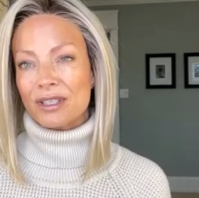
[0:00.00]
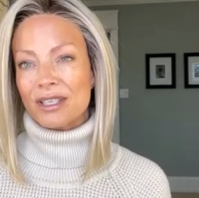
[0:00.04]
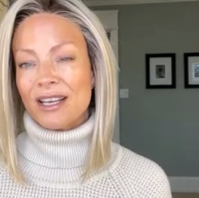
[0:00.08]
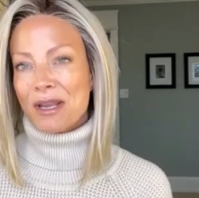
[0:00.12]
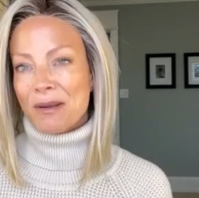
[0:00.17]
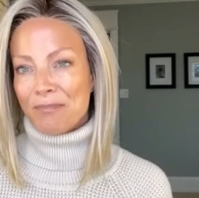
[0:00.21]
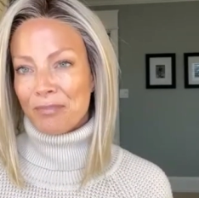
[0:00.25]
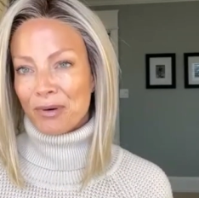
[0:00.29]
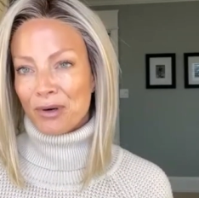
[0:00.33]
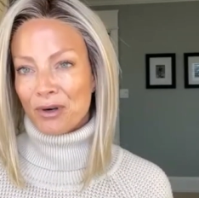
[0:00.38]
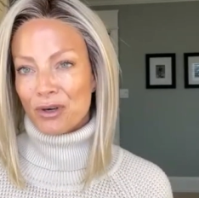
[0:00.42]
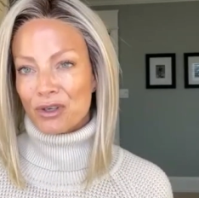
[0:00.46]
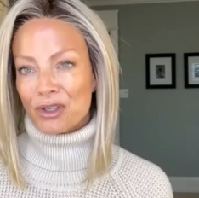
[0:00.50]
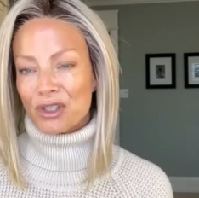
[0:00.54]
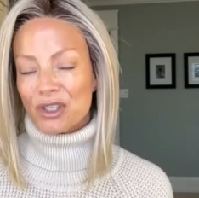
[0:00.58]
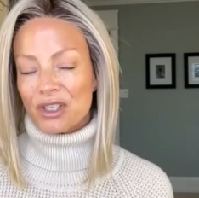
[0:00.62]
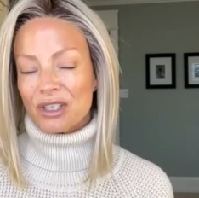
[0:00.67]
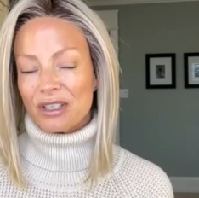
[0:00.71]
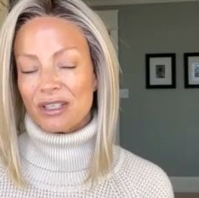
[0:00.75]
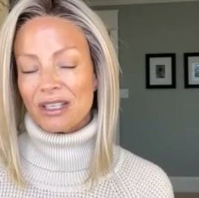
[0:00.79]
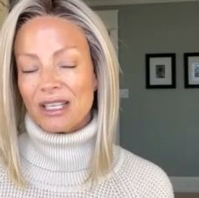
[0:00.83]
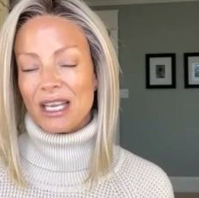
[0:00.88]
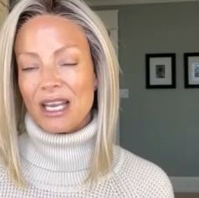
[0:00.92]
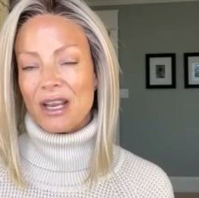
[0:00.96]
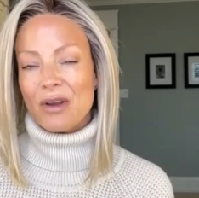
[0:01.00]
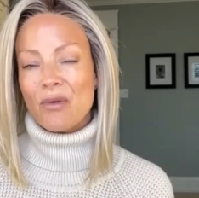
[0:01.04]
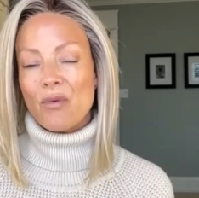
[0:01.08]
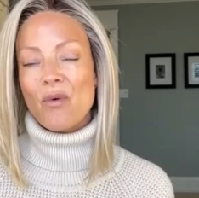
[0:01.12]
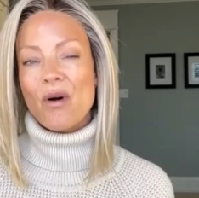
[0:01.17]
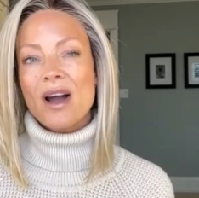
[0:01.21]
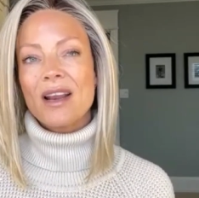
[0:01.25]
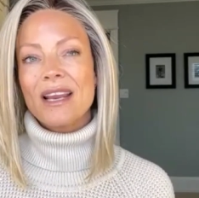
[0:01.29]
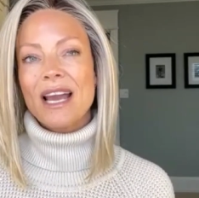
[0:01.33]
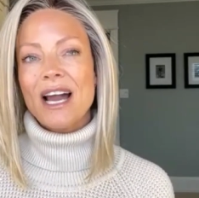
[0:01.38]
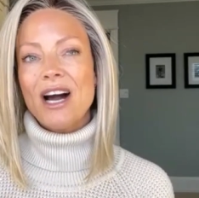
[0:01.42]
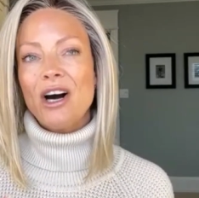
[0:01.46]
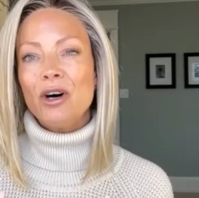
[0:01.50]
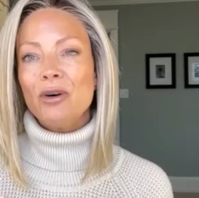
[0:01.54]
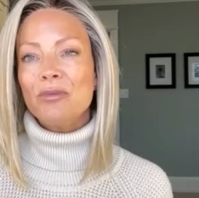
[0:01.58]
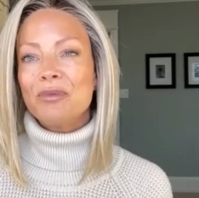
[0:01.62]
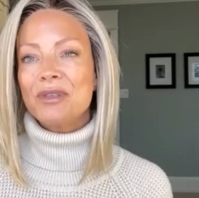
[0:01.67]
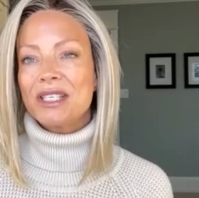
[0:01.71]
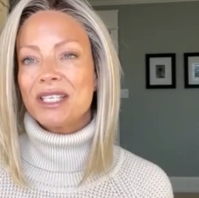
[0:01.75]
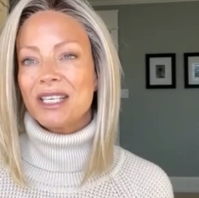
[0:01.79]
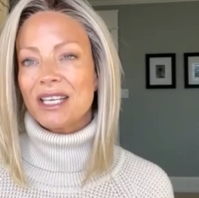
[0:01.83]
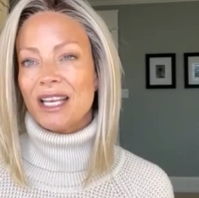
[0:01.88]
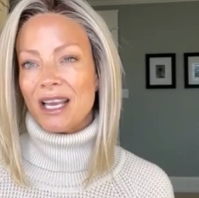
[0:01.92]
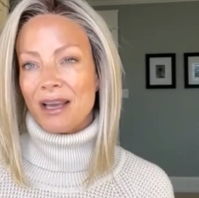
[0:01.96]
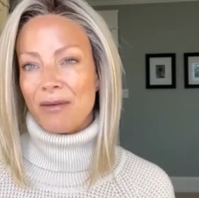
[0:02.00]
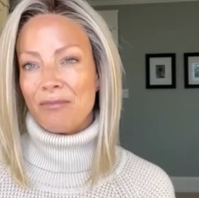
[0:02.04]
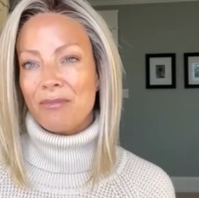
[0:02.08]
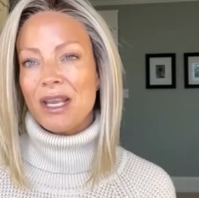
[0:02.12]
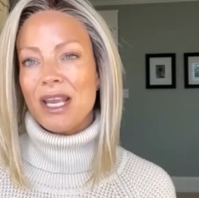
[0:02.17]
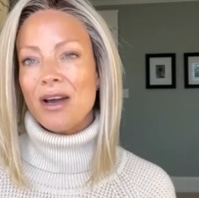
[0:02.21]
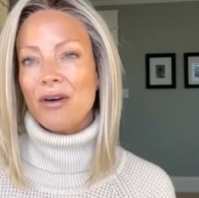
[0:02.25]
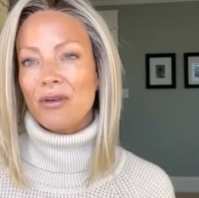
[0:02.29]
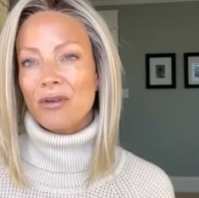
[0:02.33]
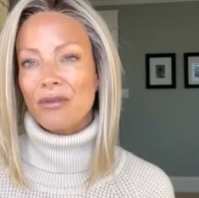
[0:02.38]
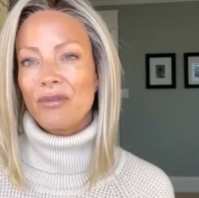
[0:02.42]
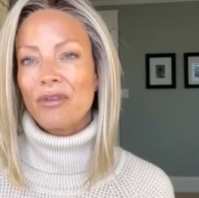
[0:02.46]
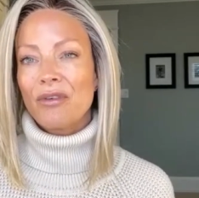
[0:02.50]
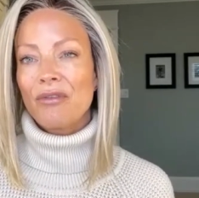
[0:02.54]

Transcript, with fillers: For me personally, what helps to get me out of the